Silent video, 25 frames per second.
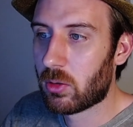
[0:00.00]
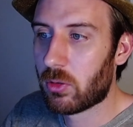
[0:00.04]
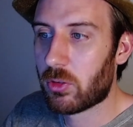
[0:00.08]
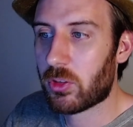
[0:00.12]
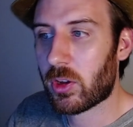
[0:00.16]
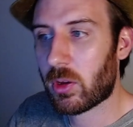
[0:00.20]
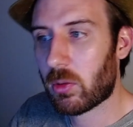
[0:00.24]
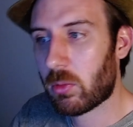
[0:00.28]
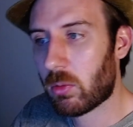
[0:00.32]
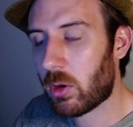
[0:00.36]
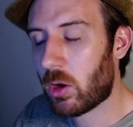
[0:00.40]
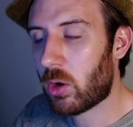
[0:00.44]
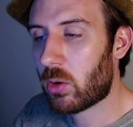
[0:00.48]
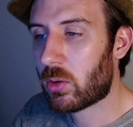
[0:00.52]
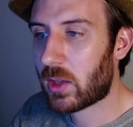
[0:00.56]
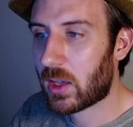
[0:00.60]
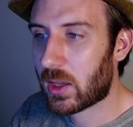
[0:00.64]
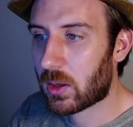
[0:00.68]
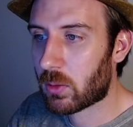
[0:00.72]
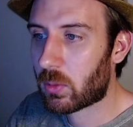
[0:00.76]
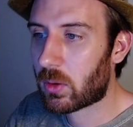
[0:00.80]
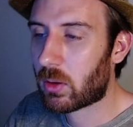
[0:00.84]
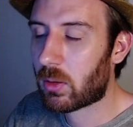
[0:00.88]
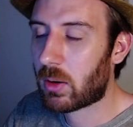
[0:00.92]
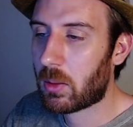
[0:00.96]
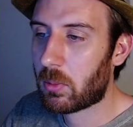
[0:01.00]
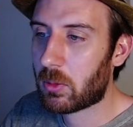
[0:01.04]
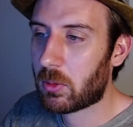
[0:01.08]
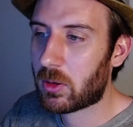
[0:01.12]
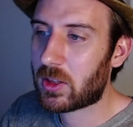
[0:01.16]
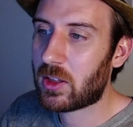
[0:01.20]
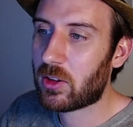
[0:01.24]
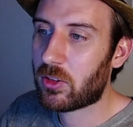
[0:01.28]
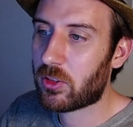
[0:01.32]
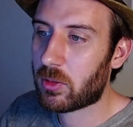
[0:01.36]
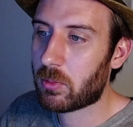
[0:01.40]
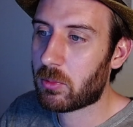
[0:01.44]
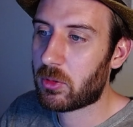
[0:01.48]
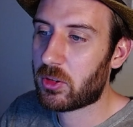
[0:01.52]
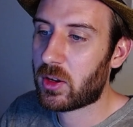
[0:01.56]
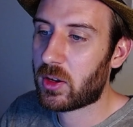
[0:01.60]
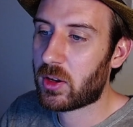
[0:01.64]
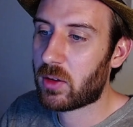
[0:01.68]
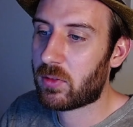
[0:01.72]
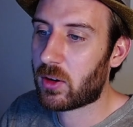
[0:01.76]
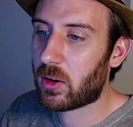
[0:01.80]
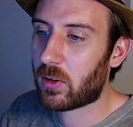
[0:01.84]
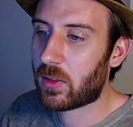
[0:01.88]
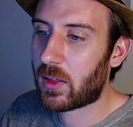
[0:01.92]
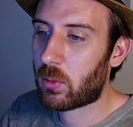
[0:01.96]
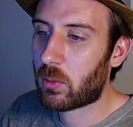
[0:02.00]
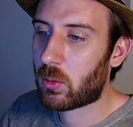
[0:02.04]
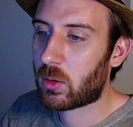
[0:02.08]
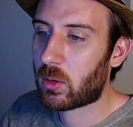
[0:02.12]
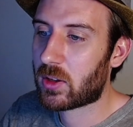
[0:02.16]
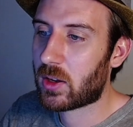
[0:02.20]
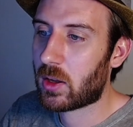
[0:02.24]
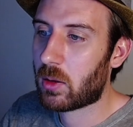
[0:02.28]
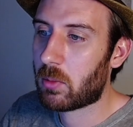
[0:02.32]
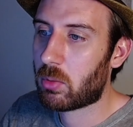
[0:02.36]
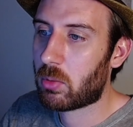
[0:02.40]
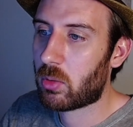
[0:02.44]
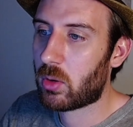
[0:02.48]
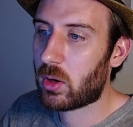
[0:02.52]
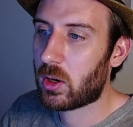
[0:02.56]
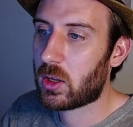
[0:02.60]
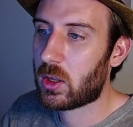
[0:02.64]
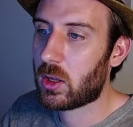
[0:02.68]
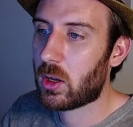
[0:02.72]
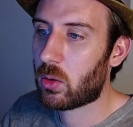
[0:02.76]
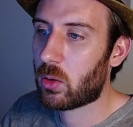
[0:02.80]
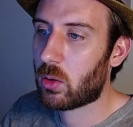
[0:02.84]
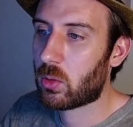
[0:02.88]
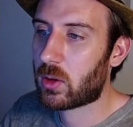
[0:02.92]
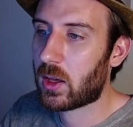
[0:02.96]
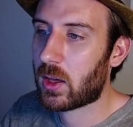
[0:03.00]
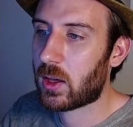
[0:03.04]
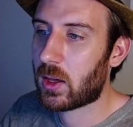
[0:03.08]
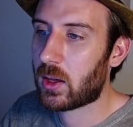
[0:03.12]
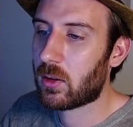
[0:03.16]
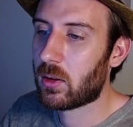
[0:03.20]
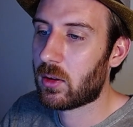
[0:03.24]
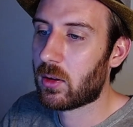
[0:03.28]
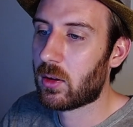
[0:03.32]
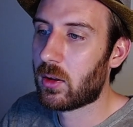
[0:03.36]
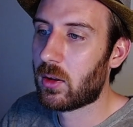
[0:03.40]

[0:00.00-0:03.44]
So, okay, we were able to get some stuff here. That worked out pretty okay.